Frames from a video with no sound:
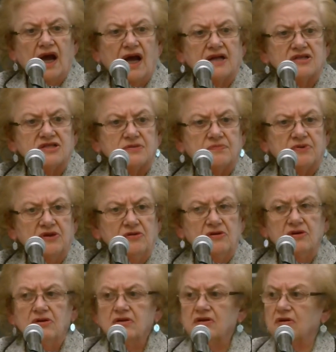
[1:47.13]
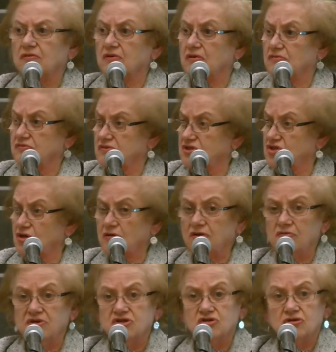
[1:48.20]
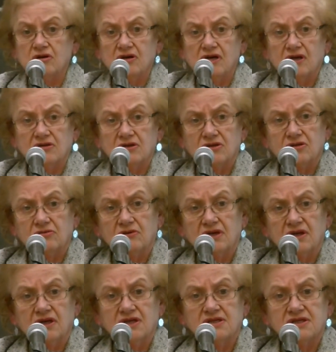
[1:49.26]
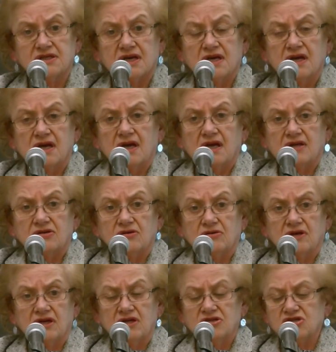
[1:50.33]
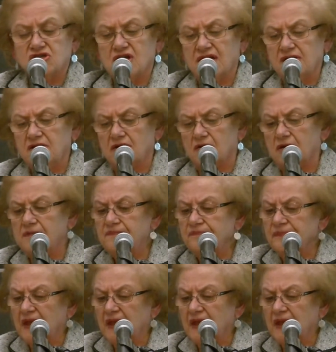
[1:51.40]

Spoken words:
on Superior that was totally restored during his tenure,